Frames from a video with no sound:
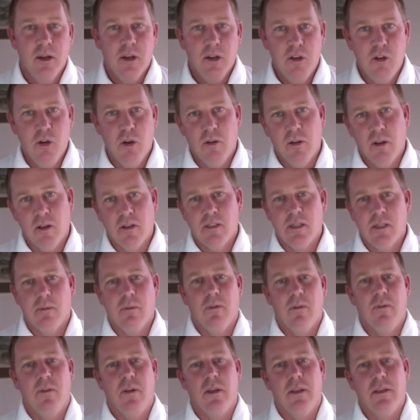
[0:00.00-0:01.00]
Doing those type
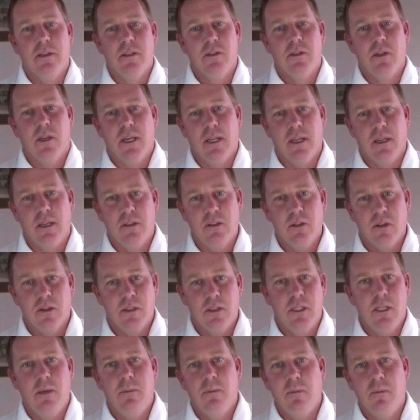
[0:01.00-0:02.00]
of things to get into a
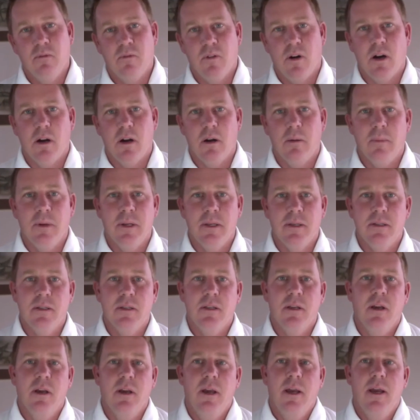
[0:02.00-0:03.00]
team environment,
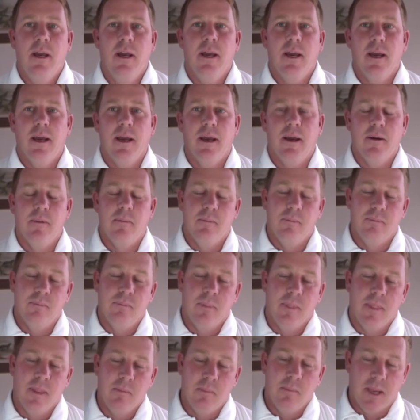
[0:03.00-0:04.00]

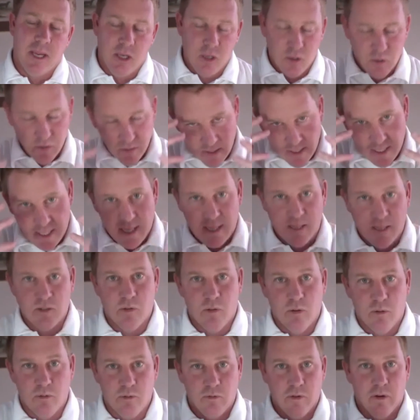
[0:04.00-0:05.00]
making sure the guys are
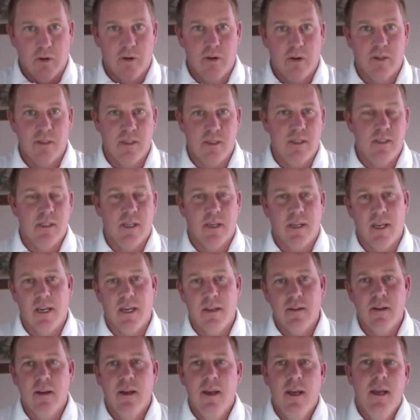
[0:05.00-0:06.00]
all focused, things like
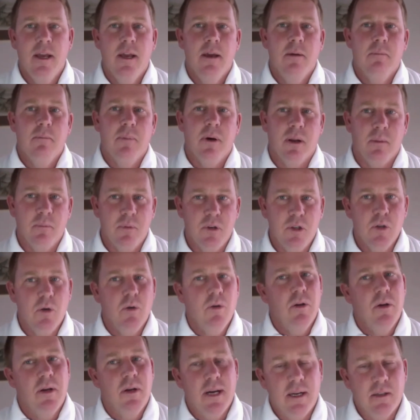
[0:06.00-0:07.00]
that. But I'm sure
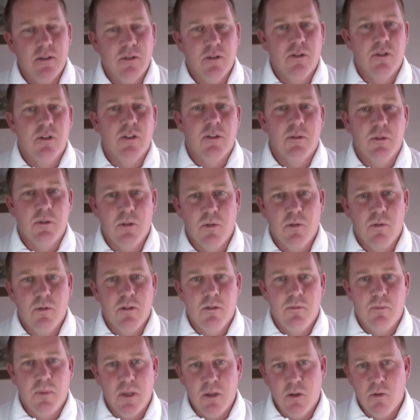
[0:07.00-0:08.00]
you guys also
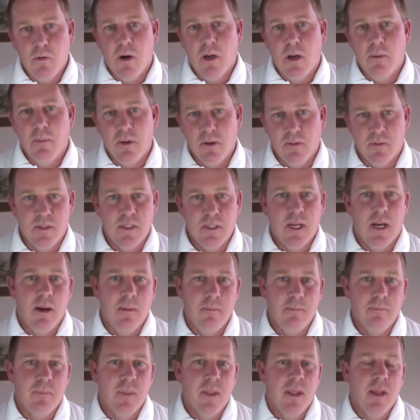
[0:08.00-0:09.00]
spend quite a bit of
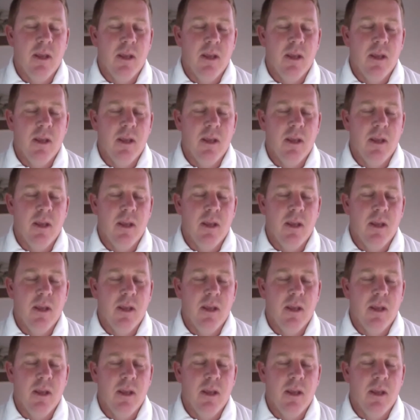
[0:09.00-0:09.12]
time,